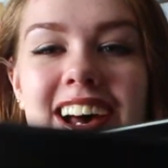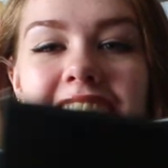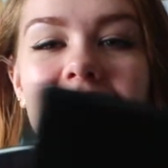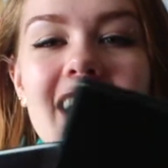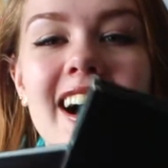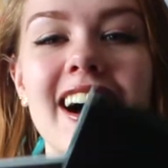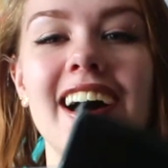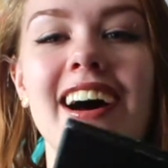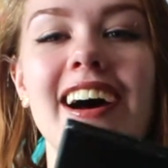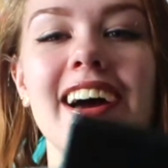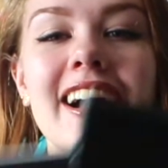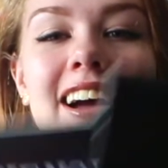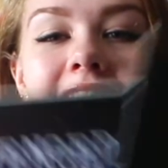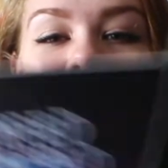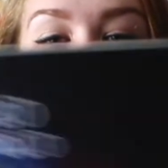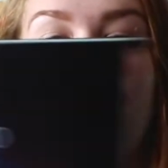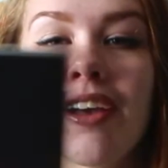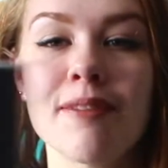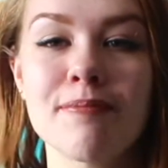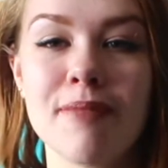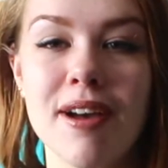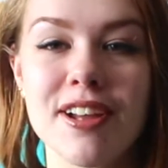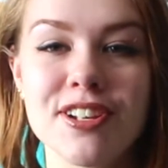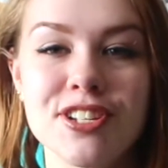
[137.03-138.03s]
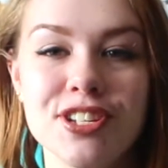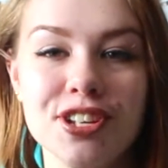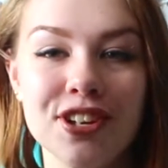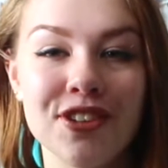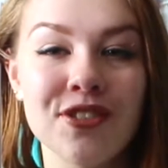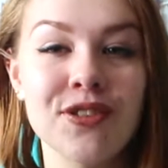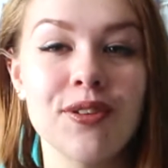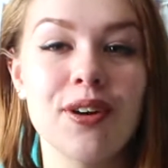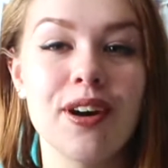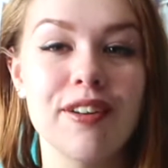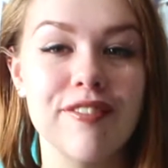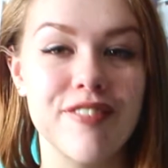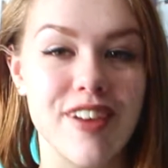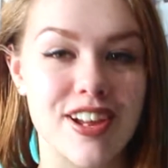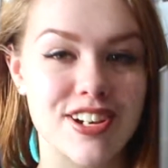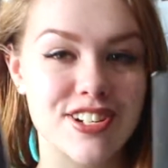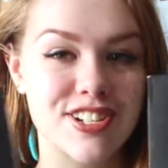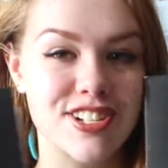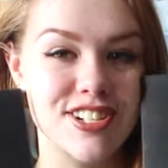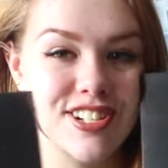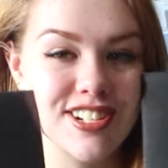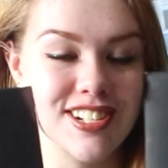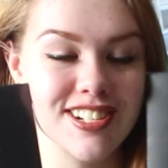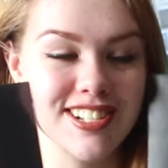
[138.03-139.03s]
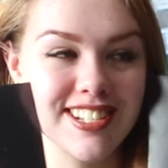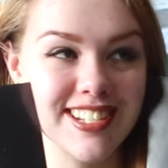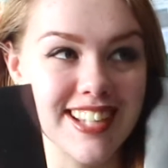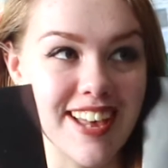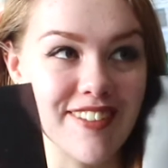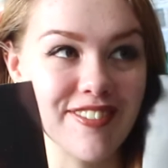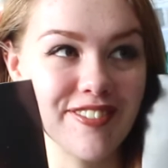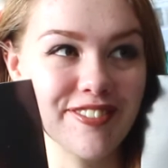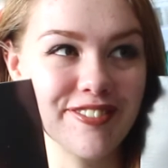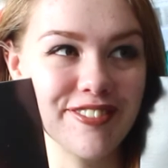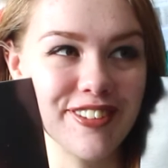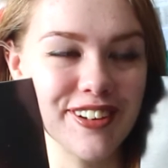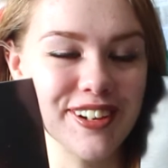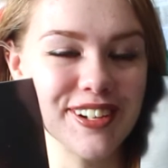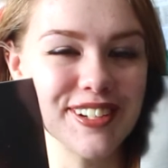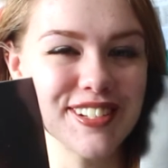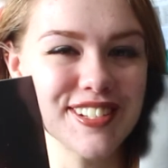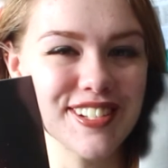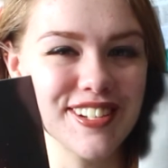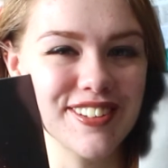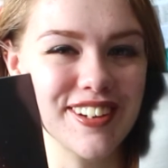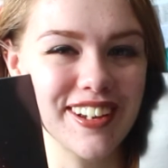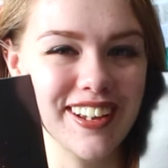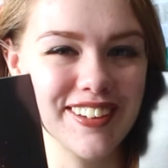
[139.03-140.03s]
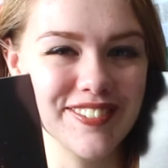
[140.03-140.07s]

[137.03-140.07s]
are my two Avenged Sevenfold